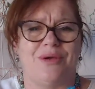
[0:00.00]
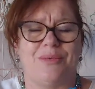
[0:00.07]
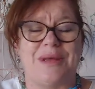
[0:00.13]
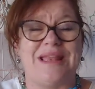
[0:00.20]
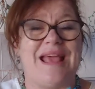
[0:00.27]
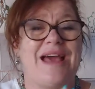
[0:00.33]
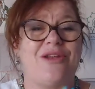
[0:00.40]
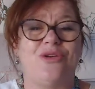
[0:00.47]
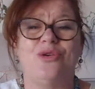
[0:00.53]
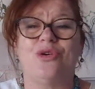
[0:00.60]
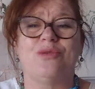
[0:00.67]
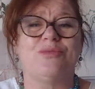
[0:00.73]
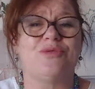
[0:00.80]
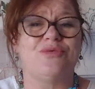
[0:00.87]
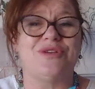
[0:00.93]
when you had a
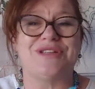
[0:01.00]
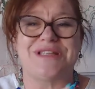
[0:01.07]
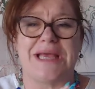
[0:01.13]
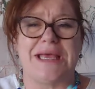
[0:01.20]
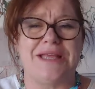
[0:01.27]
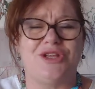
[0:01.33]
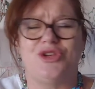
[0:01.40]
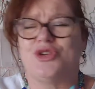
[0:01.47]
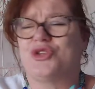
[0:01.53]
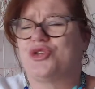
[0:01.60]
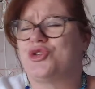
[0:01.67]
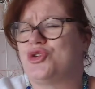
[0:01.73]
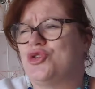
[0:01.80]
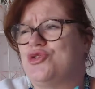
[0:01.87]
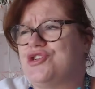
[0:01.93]
normal routine, your
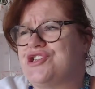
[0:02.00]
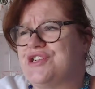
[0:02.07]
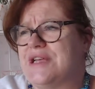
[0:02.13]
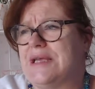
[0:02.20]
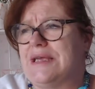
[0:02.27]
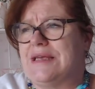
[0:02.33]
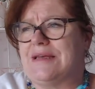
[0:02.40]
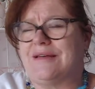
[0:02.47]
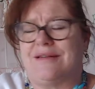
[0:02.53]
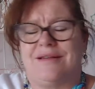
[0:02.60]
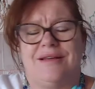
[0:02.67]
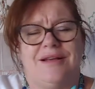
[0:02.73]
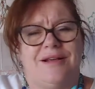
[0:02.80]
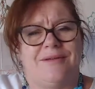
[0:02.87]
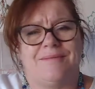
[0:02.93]
sushi, and